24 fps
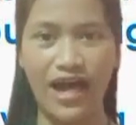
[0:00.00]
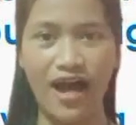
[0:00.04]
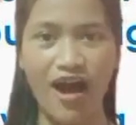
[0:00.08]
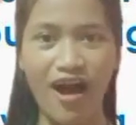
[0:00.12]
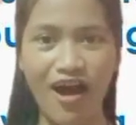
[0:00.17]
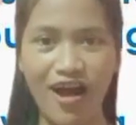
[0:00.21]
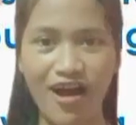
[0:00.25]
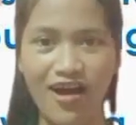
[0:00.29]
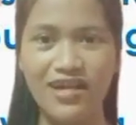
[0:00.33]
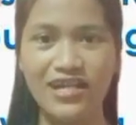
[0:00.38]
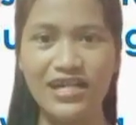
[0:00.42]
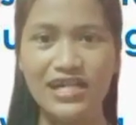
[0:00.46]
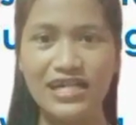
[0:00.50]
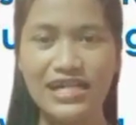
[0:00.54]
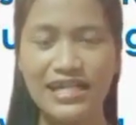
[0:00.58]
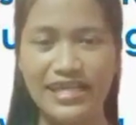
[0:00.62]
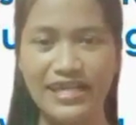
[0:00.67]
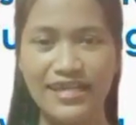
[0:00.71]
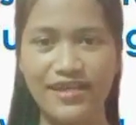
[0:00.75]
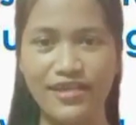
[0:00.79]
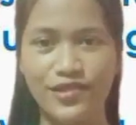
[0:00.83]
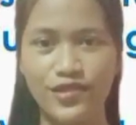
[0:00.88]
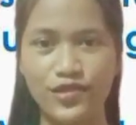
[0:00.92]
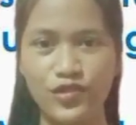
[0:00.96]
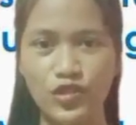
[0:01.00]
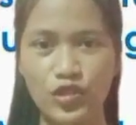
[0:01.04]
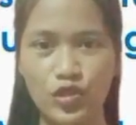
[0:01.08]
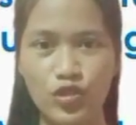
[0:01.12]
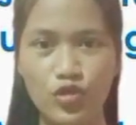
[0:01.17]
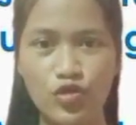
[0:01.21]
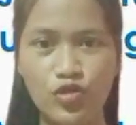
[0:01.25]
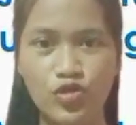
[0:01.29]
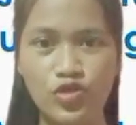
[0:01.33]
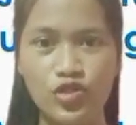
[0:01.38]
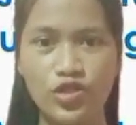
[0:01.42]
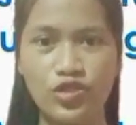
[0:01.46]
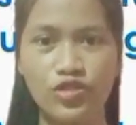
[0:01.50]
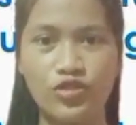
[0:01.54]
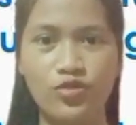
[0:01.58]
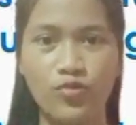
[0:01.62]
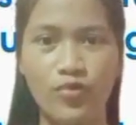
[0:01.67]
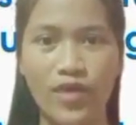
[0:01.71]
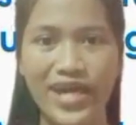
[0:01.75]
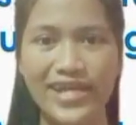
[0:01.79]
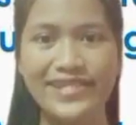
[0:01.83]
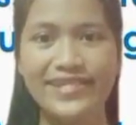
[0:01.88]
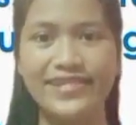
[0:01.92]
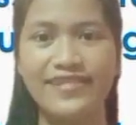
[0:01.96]
R is you should
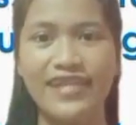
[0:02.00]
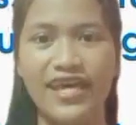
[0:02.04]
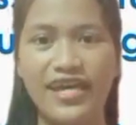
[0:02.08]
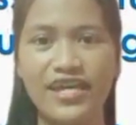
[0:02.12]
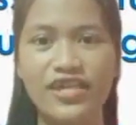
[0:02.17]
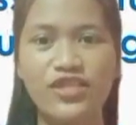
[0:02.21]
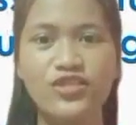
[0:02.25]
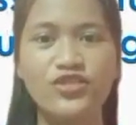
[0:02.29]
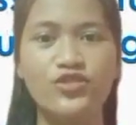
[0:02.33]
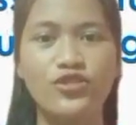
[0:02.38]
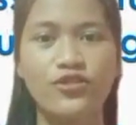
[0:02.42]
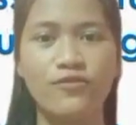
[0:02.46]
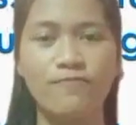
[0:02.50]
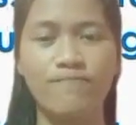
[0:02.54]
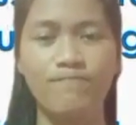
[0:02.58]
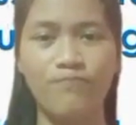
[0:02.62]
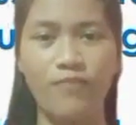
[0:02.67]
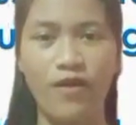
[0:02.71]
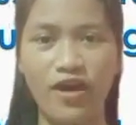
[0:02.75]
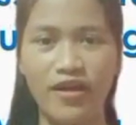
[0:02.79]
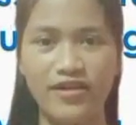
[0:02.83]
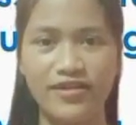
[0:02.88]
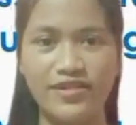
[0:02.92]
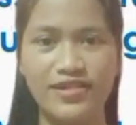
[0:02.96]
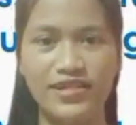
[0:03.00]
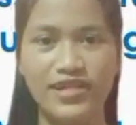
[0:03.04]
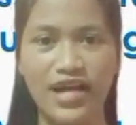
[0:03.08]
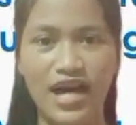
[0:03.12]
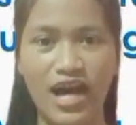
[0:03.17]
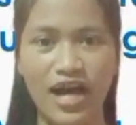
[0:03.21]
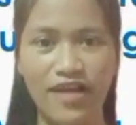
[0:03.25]
rest the injured part